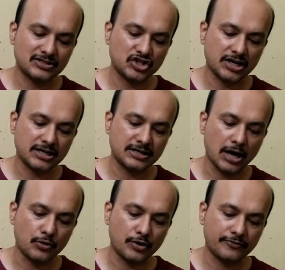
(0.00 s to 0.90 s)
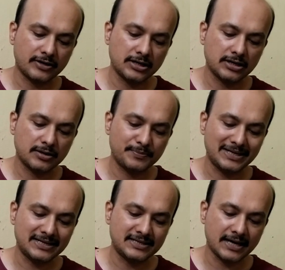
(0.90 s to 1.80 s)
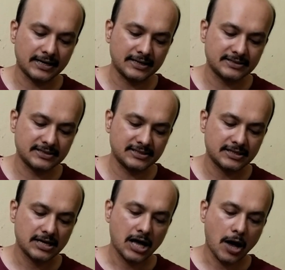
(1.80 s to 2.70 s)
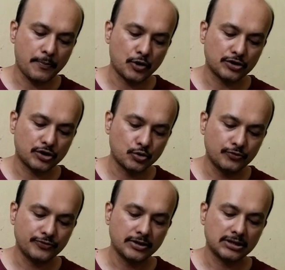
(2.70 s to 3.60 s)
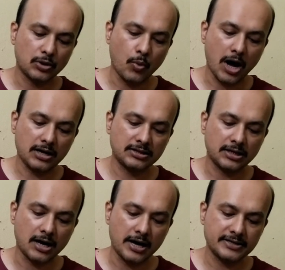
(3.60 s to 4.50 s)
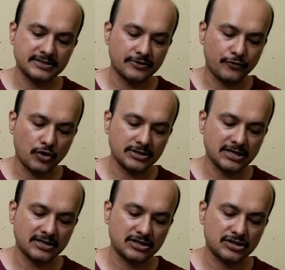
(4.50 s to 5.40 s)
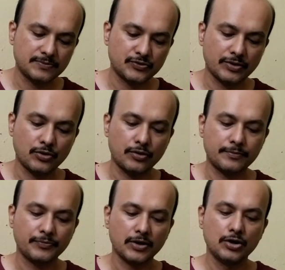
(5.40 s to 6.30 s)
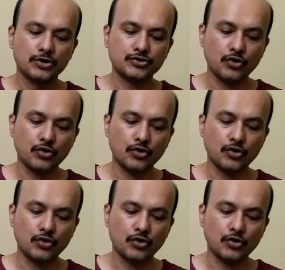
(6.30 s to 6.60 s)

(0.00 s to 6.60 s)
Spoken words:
the endless shaking down of clear bead necklaces upon the roof, the walk, the gardens, the forest, and their dreams were gone.